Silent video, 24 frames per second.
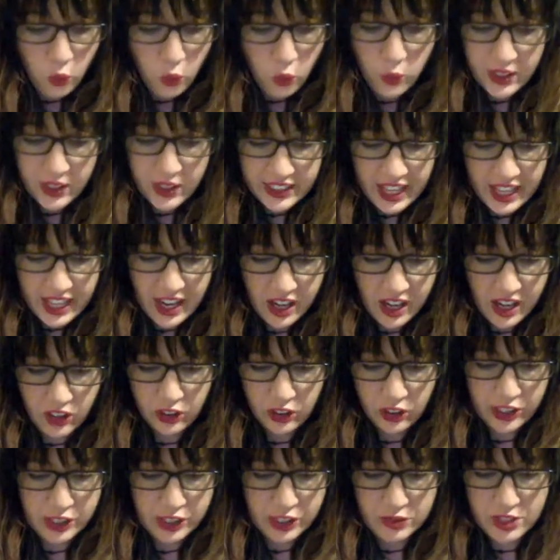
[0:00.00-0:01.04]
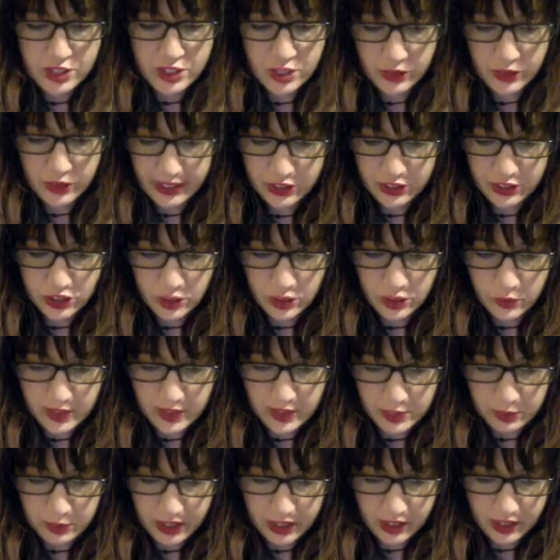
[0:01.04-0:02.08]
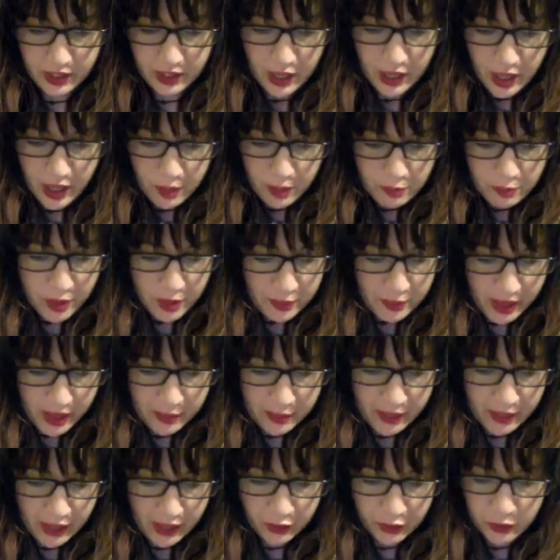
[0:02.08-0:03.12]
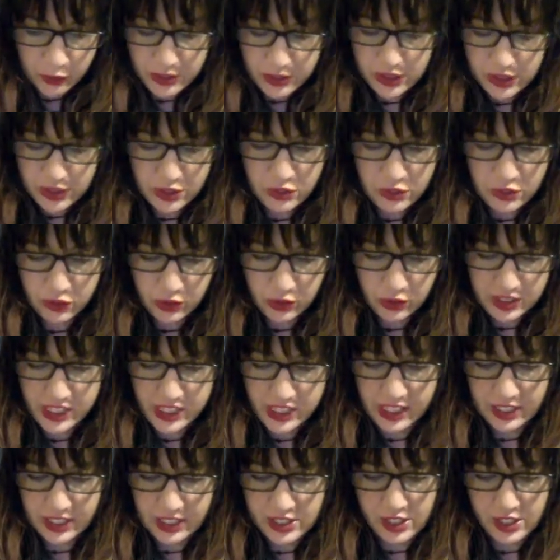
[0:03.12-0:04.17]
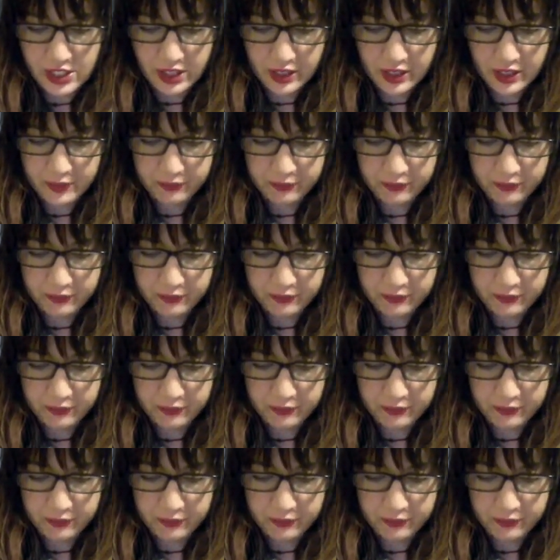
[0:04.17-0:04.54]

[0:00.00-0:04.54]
What the hell are you doing? She whispered, but my mouth was too full to answer.